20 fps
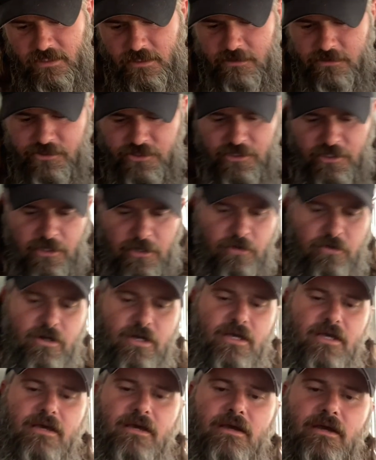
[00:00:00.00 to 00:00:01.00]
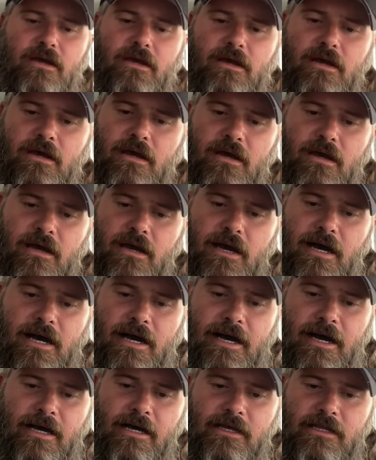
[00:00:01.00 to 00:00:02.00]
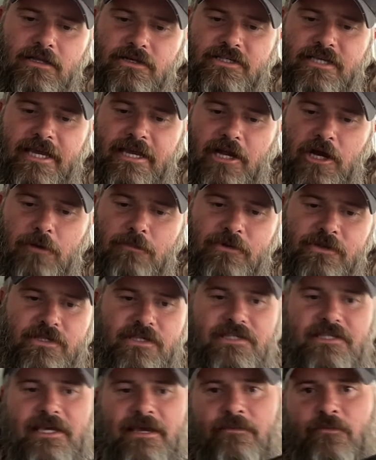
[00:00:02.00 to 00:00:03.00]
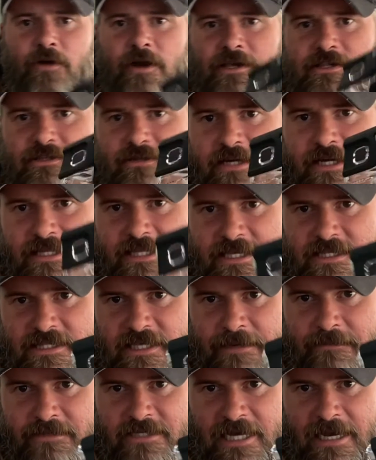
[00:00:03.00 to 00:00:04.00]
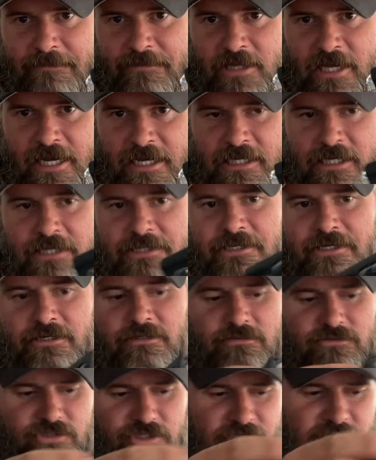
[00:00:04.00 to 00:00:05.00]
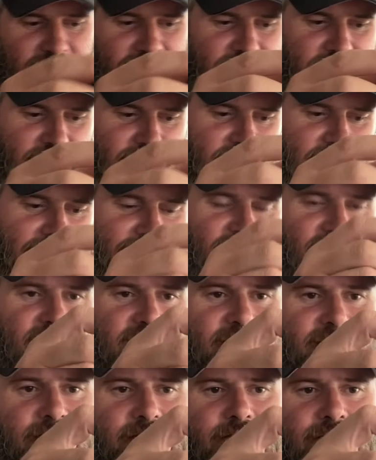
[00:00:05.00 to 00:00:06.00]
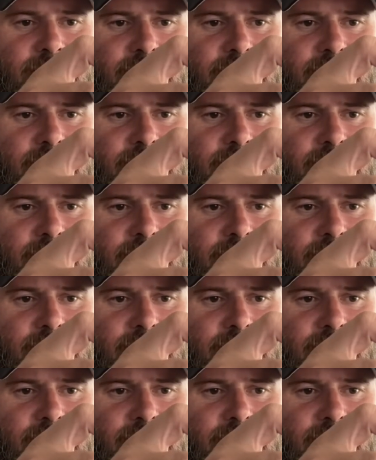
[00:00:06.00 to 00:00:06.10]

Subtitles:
So looks like it opens the same way. Still got that same top lock on there, just like the 7 did.